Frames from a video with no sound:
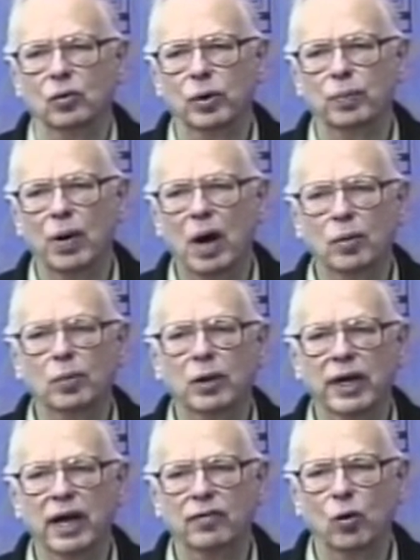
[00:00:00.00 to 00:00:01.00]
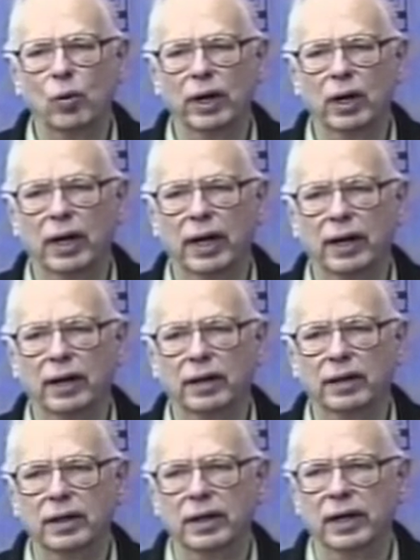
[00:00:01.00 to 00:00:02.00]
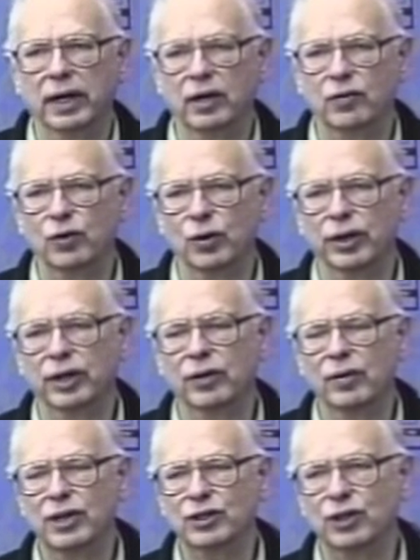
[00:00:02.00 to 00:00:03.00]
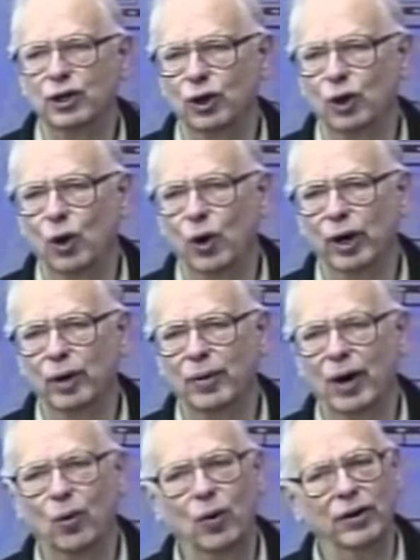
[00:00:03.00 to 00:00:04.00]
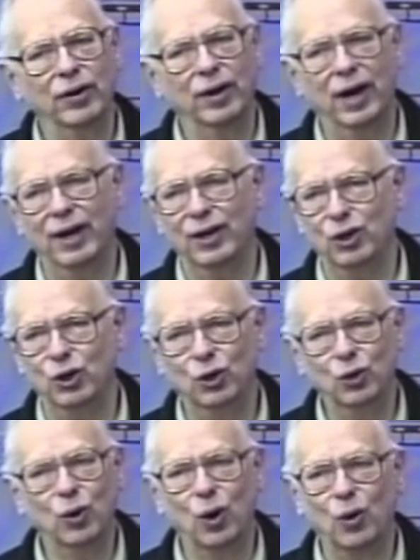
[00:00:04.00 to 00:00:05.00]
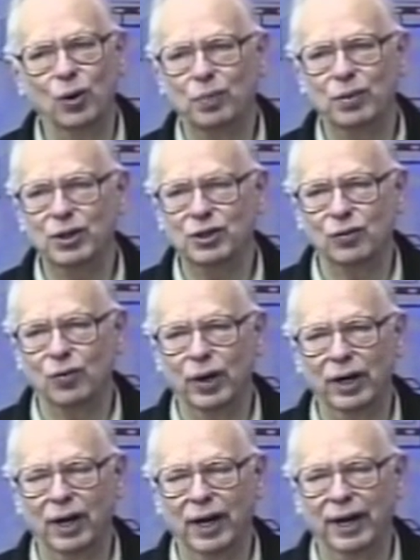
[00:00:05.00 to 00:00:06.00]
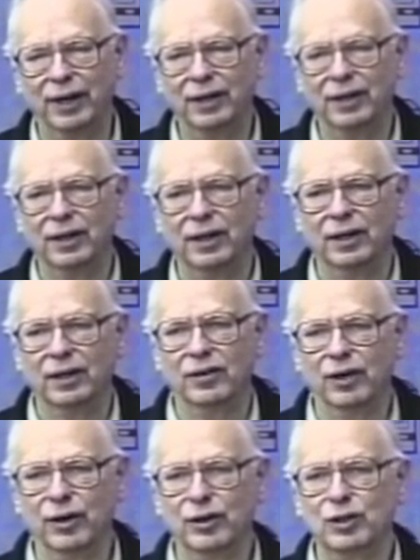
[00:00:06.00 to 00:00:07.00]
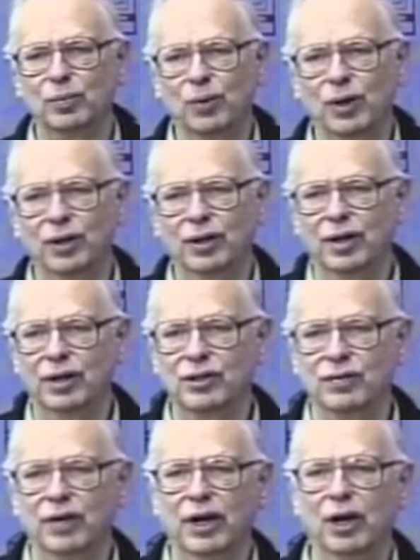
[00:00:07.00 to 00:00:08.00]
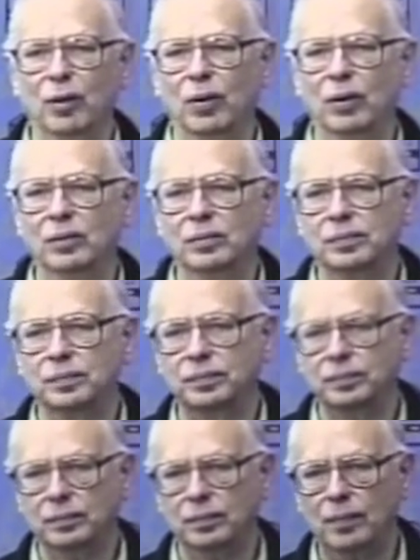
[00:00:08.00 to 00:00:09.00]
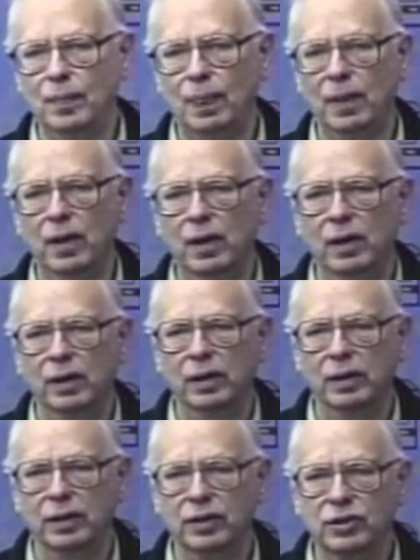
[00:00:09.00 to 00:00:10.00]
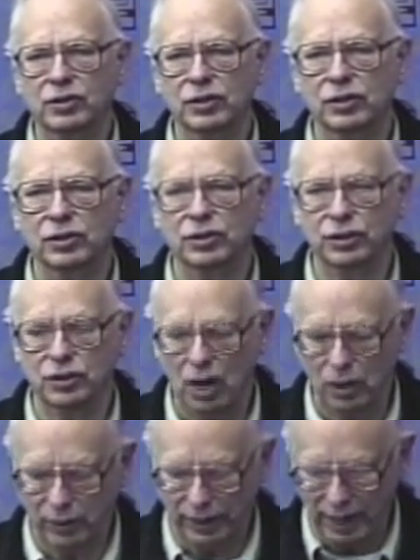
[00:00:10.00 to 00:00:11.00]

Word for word: we probably have a wetland. And if you're interested in knowing about whether or not you own a piece of wetland, there is a book that is available. It's a Chautauqua